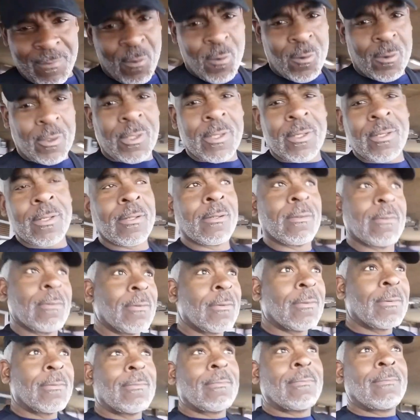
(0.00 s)
of course
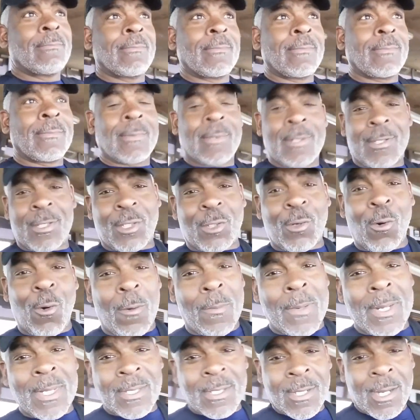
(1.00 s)
the
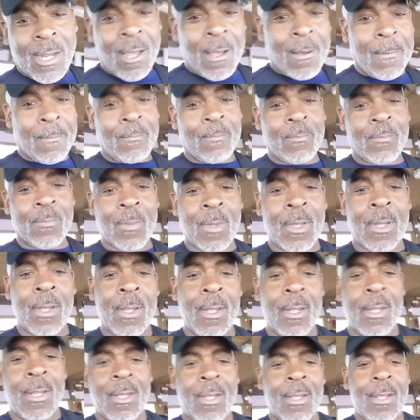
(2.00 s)
storm has come,
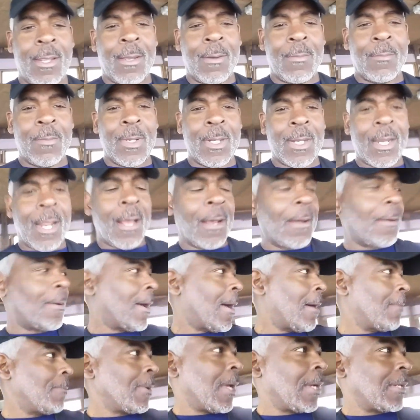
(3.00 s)
but
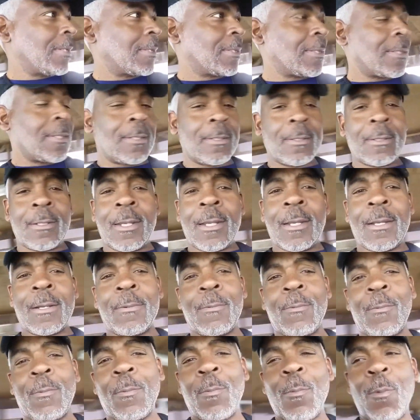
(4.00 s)
uh, I'm nice and
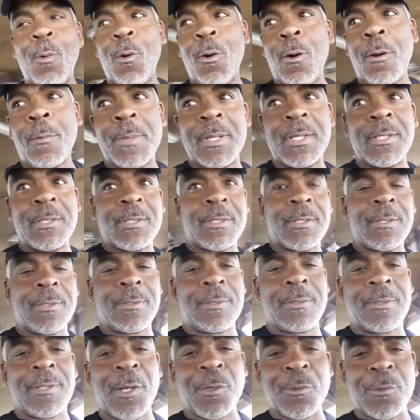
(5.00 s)
uh, warm and
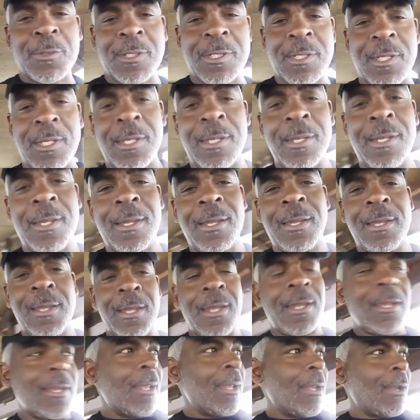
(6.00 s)
toasty
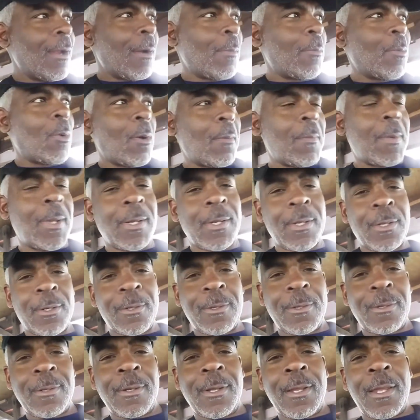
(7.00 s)
in here. I brought my
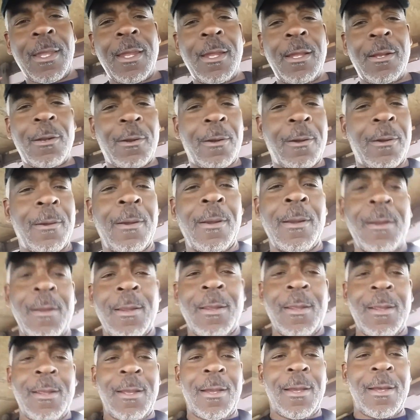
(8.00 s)
little heater,
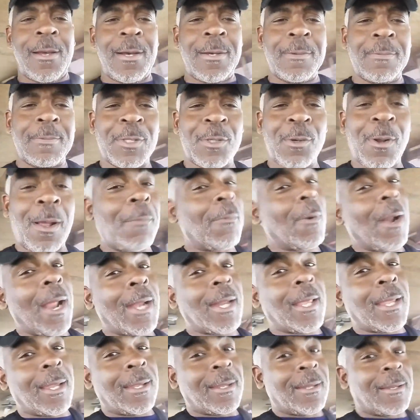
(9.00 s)
um, so I'm
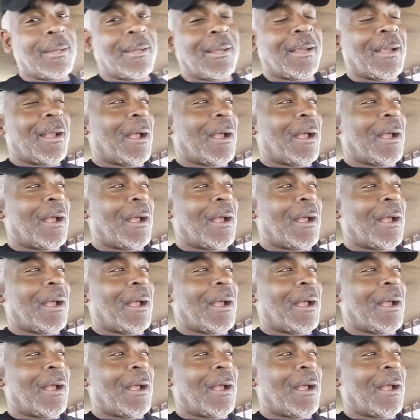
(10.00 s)
ready.